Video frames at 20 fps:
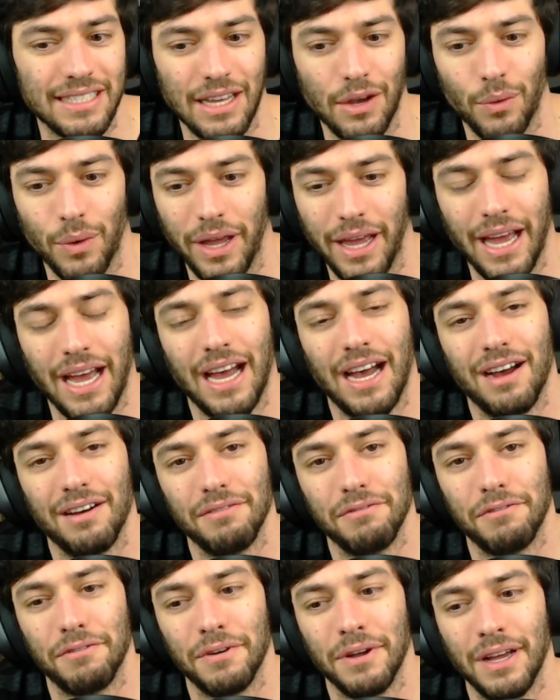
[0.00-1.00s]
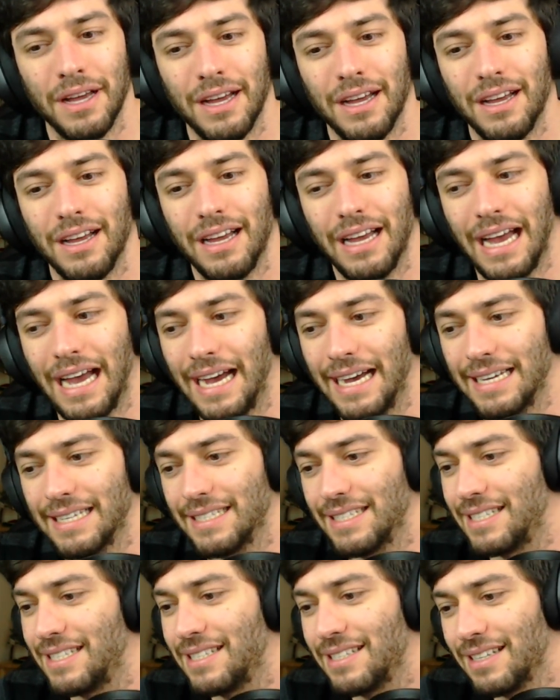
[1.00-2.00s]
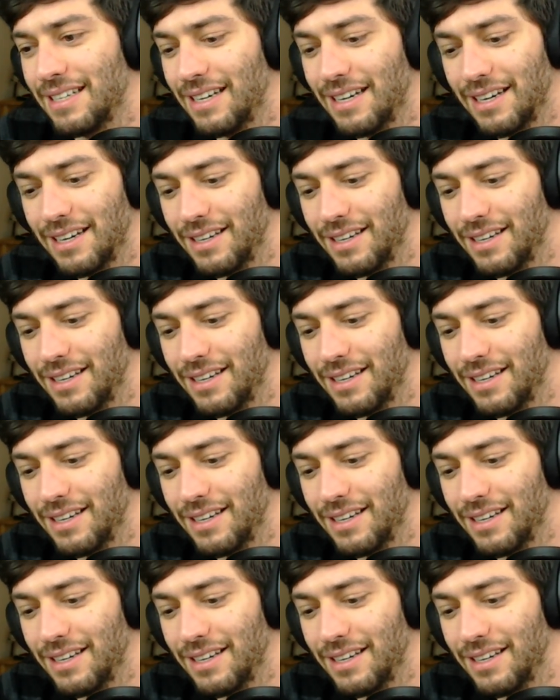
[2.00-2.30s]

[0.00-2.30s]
that we have as